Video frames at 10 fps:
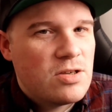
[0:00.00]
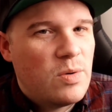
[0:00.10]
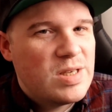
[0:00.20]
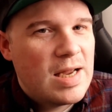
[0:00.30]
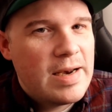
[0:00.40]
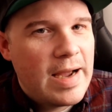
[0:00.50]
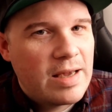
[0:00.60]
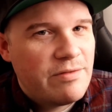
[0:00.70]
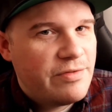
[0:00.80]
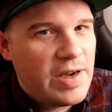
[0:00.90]
there's always that
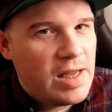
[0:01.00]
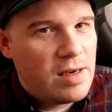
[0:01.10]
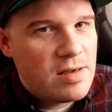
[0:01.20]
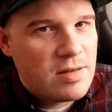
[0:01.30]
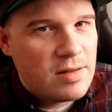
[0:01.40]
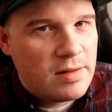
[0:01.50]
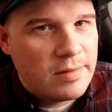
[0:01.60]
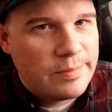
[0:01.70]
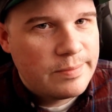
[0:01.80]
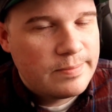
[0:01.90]
nagging feeling, isn't
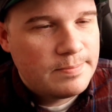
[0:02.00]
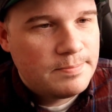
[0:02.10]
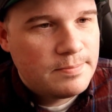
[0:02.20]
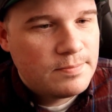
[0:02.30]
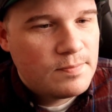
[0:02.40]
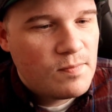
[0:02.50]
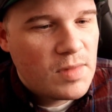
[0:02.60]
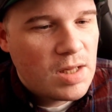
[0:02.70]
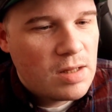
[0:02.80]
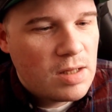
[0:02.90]
there?
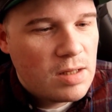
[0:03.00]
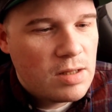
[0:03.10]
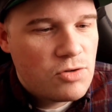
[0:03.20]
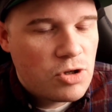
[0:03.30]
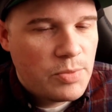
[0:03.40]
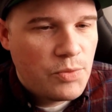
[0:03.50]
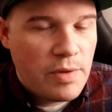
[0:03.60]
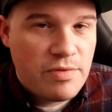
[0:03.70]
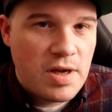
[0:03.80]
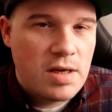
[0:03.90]
The the trouble
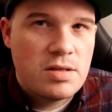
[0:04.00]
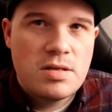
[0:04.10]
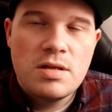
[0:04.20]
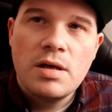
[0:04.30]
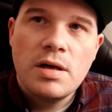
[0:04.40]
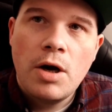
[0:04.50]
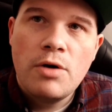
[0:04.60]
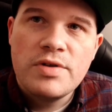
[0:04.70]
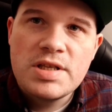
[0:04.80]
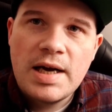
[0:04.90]
with this is that
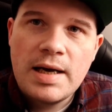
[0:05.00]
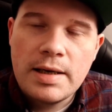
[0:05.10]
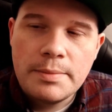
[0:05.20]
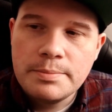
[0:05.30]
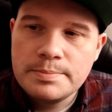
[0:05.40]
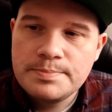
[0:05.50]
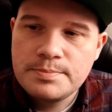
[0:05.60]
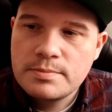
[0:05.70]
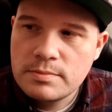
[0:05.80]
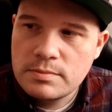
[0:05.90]
over time,
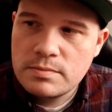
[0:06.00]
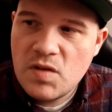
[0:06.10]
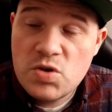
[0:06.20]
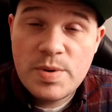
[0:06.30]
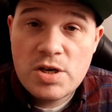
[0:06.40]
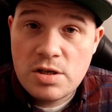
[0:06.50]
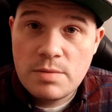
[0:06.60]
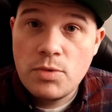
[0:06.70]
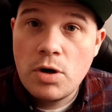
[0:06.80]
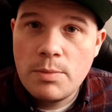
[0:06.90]

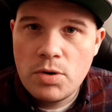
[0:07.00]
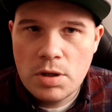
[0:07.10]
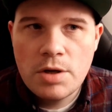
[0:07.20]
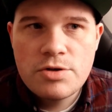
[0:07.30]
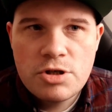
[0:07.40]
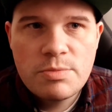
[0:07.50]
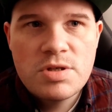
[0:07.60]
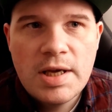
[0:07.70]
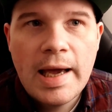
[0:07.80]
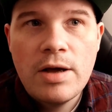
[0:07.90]
especially the more and more
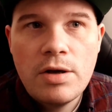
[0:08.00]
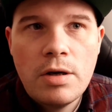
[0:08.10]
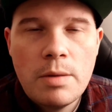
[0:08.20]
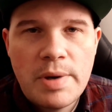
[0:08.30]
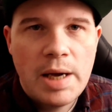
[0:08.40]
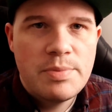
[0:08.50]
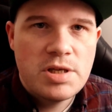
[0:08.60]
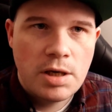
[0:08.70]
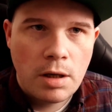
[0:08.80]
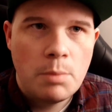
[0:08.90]
consumers that get hurt by a
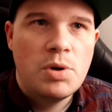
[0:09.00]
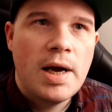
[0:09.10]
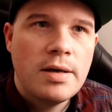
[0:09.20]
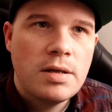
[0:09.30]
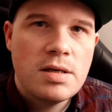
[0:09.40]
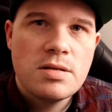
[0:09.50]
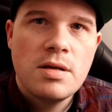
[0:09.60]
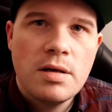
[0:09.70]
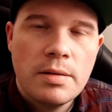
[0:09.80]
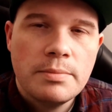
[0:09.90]
particular brand,
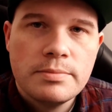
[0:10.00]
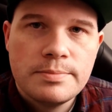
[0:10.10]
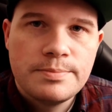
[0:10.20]
is that